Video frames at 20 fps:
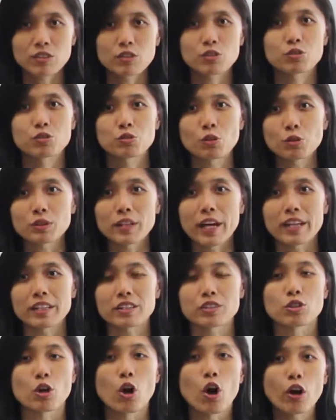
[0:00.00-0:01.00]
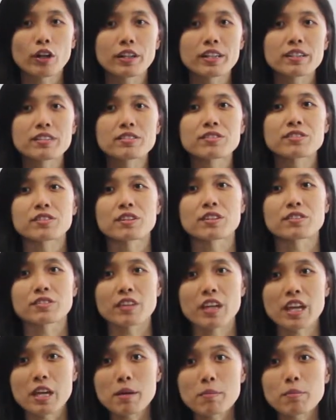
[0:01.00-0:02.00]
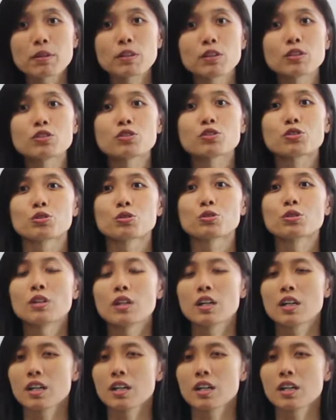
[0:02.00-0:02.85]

so that your audience is able to